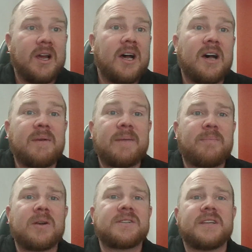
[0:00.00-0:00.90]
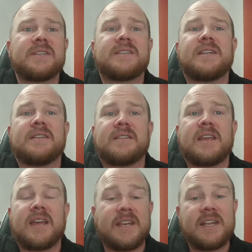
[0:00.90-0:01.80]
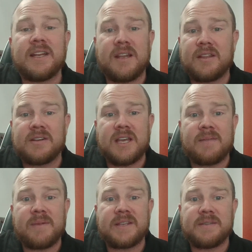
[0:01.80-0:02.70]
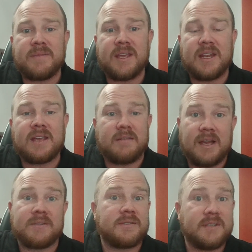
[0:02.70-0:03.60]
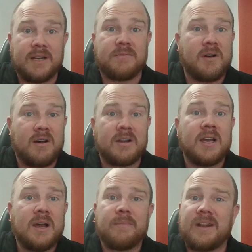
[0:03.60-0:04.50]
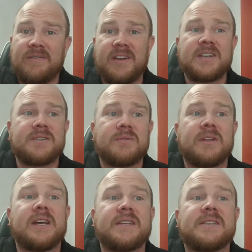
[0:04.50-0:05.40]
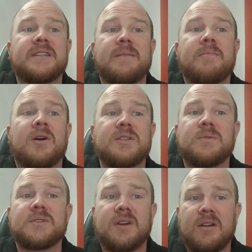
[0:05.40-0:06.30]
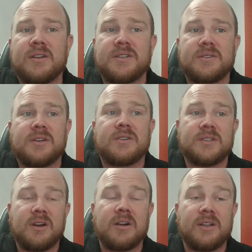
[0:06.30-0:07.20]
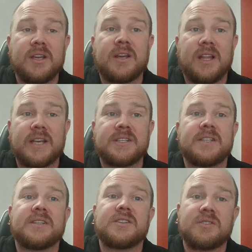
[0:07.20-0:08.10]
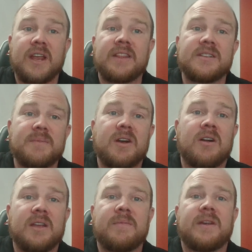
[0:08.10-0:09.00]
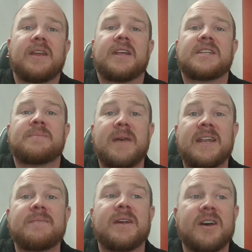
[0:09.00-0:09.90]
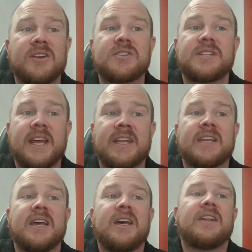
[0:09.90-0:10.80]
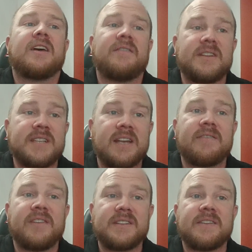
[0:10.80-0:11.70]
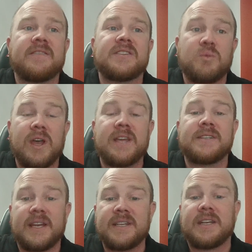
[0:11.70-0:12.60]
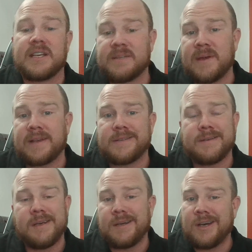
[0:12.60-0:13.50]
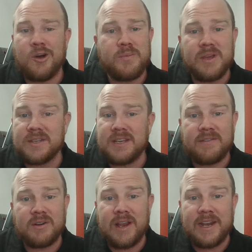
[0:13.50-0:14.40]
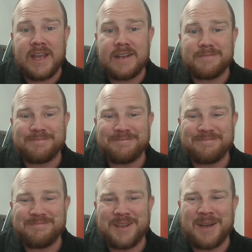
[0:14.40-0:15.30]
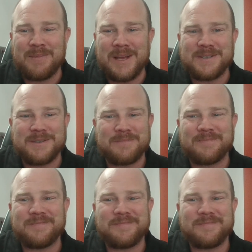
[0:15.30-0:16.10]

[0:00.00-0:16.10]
I personally didn't think I needed another database in the beginning. I was dead wrong. But I finished realizing that multiple scholarly collections and strengthened my argument and expanded my understanding of the TED Offensive in ways I didn't expect. I hope you guys have a great night. God bless.